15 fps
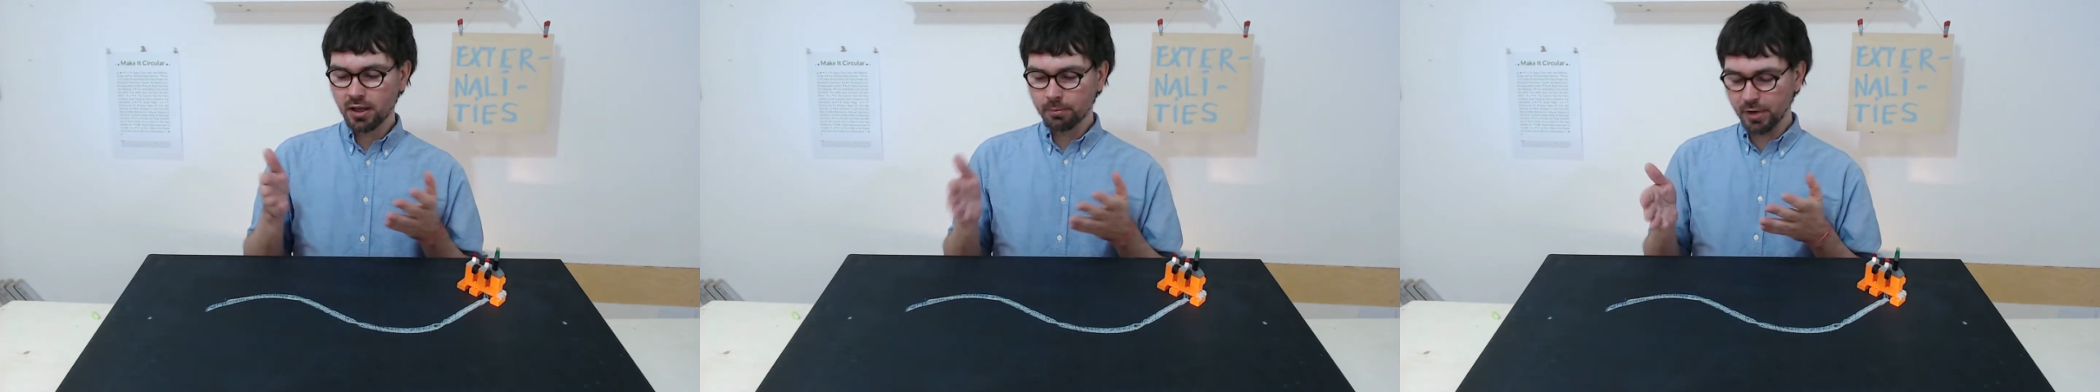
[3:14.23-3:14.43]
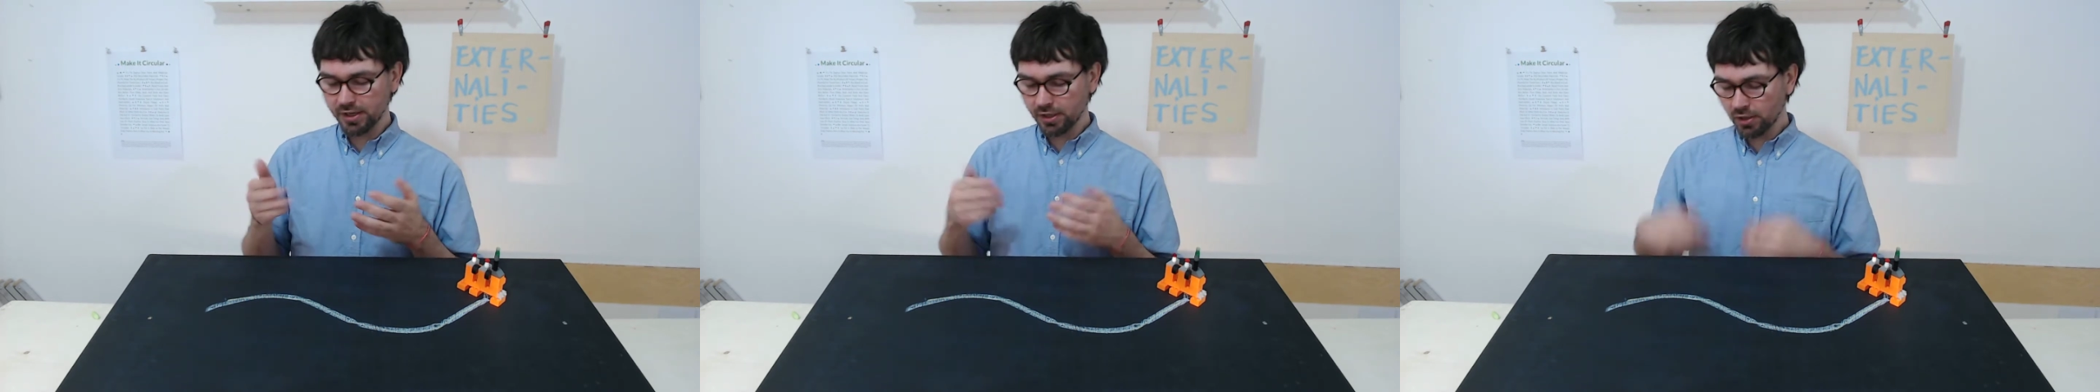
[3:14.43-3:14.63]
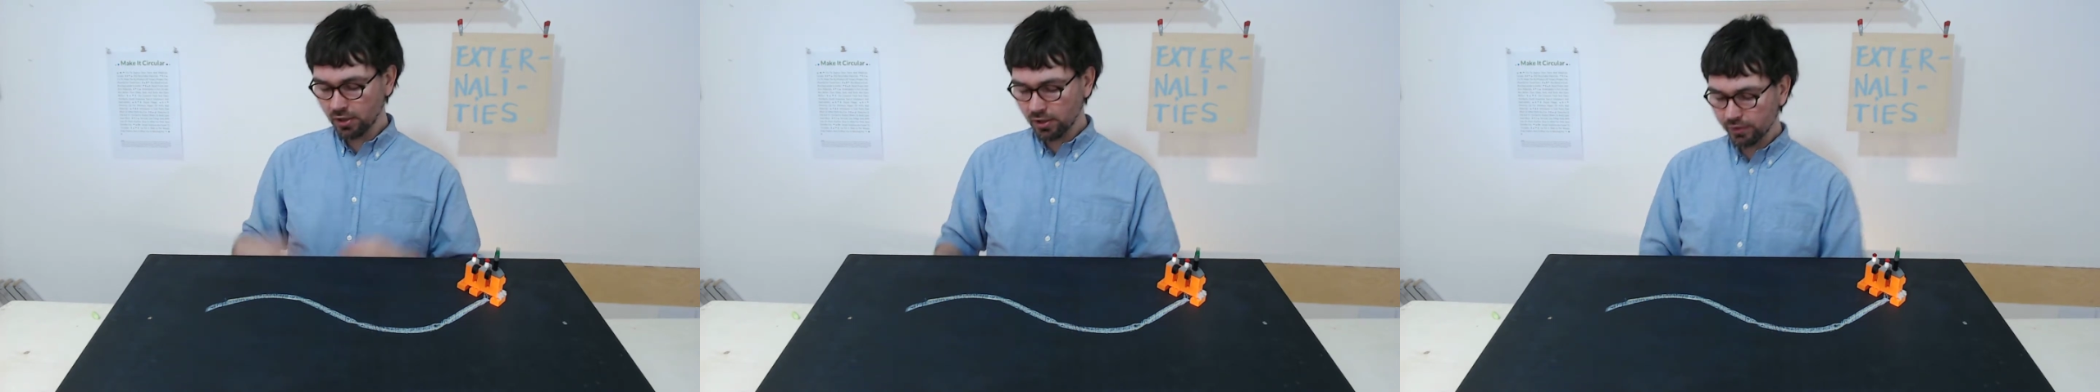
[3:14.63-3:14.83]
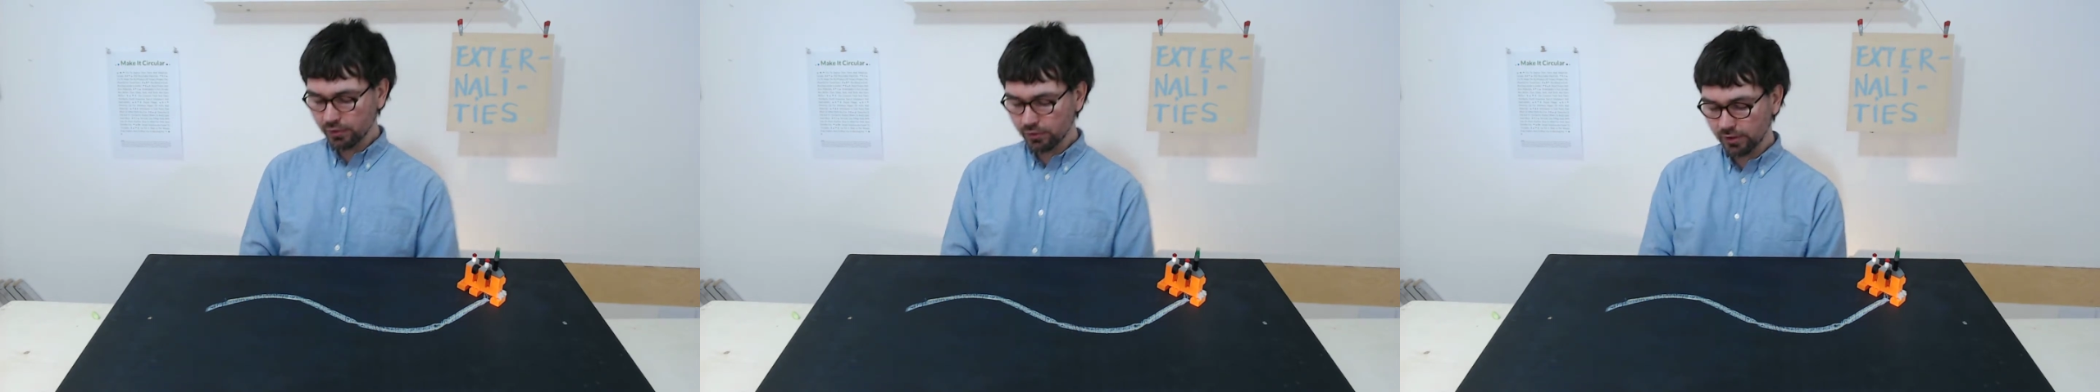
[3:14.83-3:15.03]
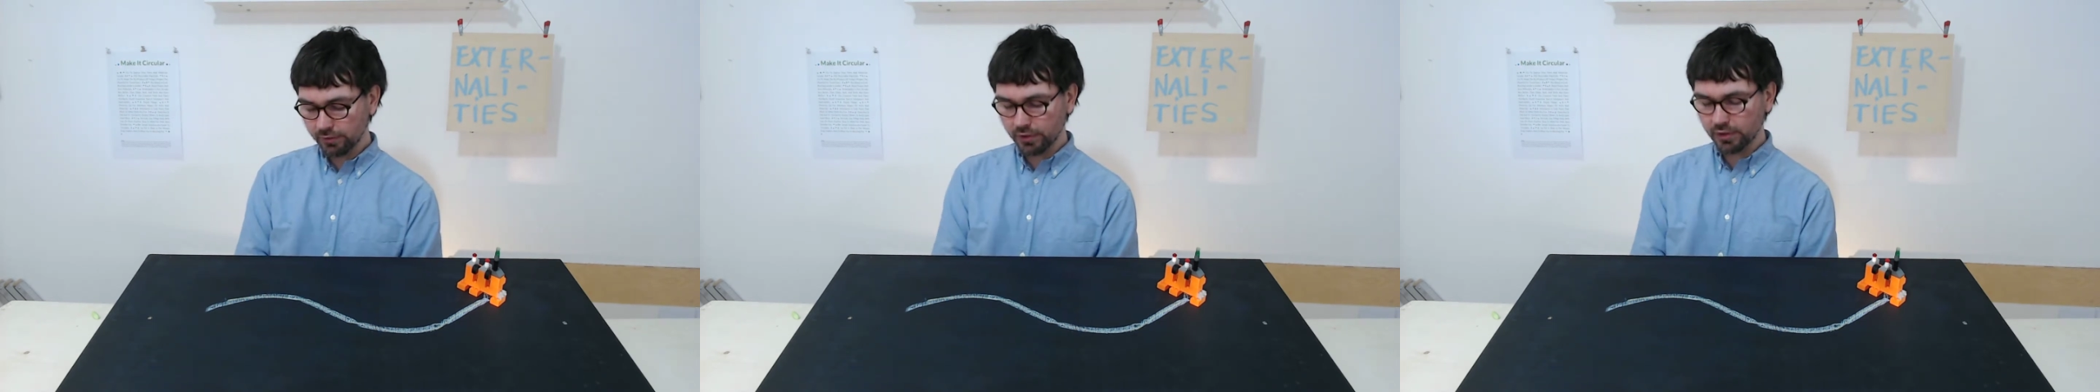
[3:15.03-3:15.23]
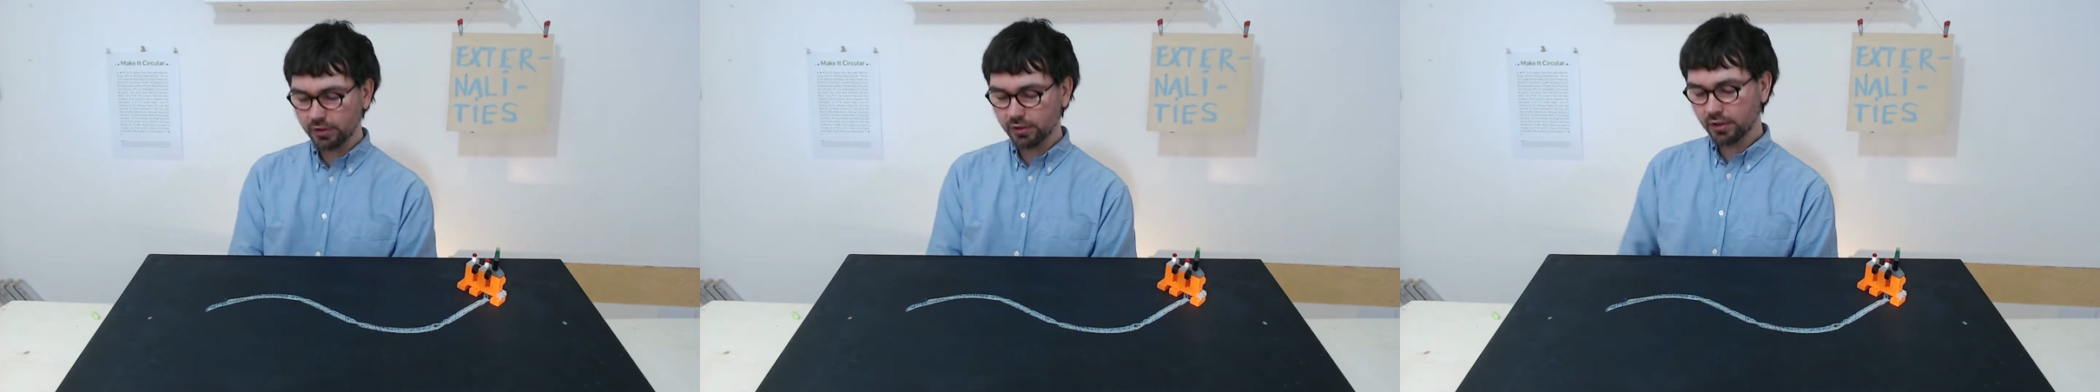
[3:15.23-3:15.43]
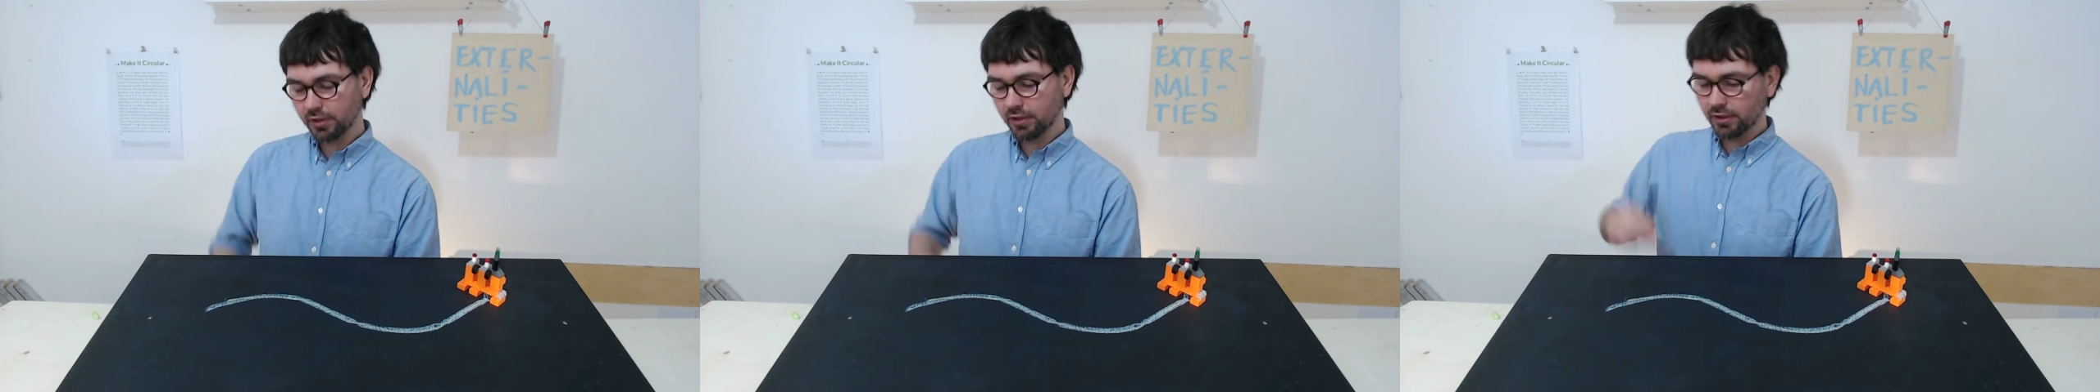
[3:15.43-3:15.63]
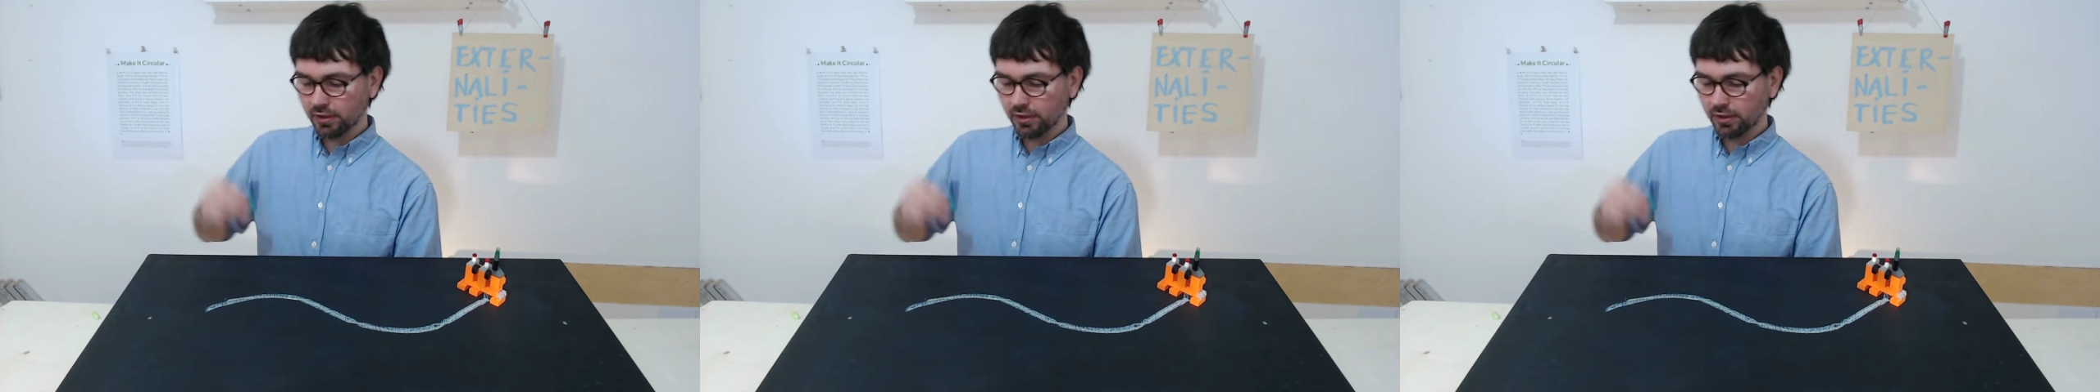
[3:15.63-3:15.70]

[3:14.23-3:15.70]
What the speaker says: But along the river,